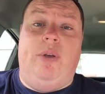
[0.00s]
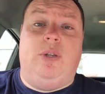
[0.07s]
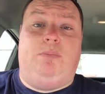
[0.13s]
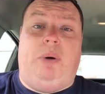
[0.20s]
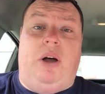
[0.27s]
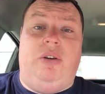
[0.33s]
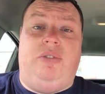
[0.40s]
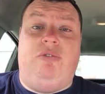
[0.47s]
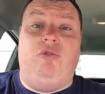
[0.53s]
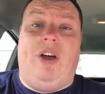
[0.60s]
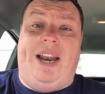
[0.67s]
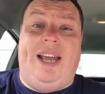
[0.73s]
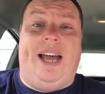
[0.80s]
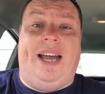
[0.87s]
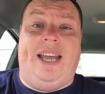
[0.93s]
was both
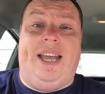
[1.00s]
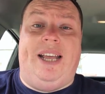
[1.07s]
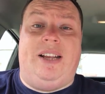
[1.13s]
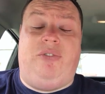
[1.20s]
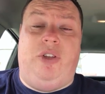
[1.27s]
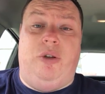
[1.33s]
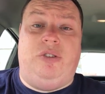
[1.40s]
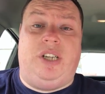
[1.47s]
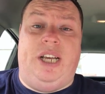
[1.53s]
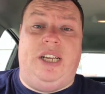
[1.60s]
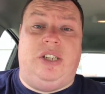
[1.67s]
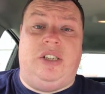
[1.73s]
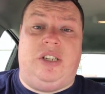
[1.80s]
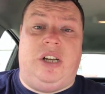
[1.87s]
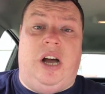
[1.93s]
relegated a few
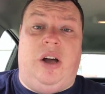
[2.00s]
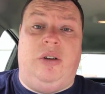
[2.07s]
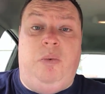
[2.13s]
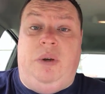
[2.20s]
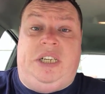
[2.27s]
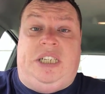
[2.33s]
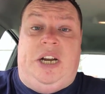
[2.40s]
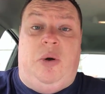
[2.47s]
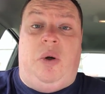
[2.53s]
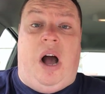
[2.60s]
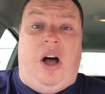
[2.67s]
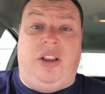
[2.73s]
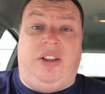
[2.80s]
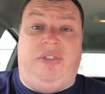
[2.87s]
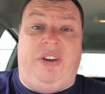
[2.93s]
seasons ago. We still
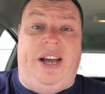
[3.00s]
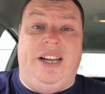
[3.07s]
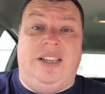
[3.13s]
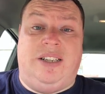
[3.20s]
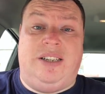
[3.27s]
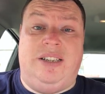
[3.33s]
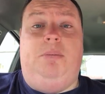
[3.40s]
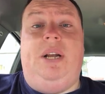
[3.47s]
can't defend.